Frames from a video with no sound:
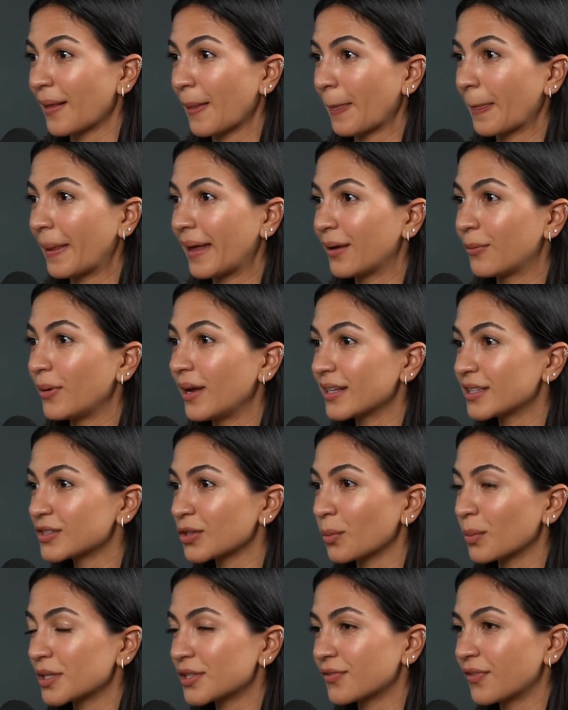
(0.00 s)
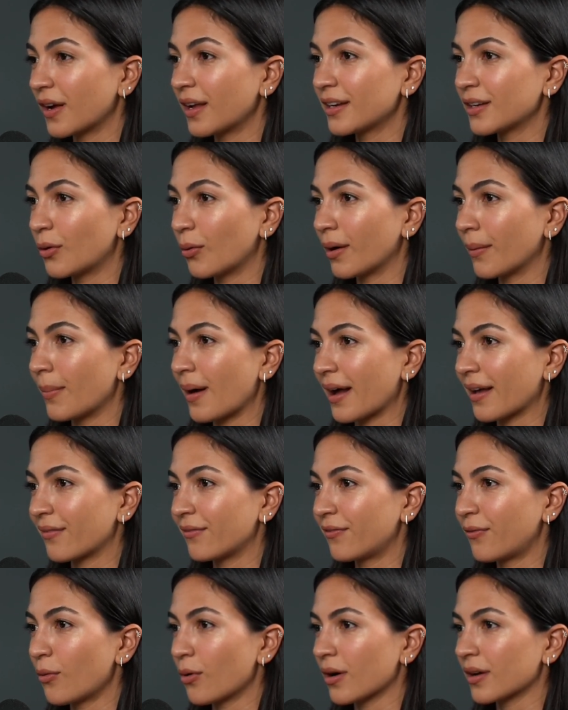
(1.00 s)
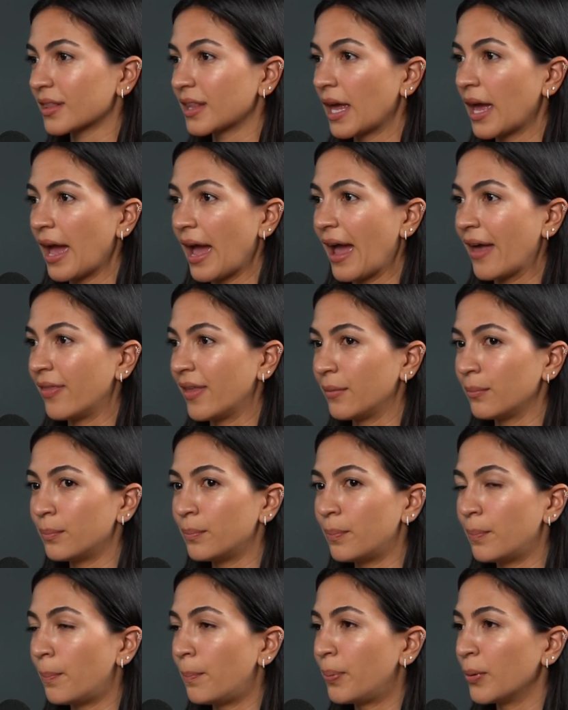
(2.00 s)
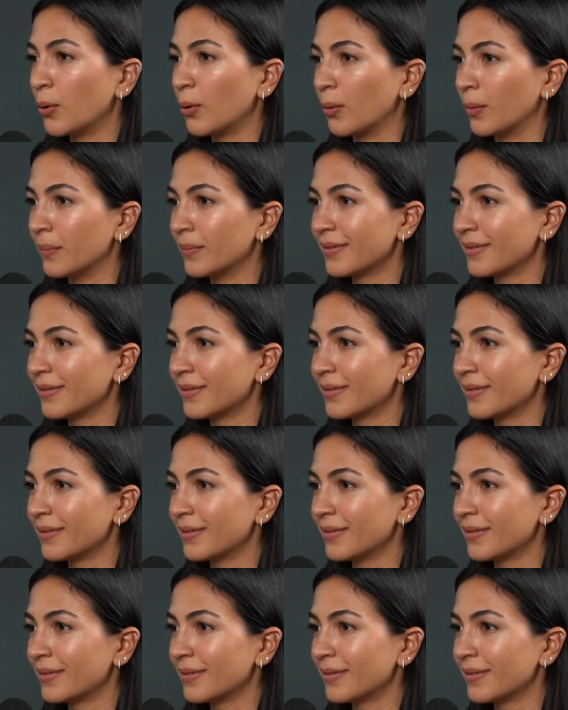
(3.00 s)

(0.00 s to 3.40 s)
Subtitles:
Like we had so much fun going back and forth. And then boom,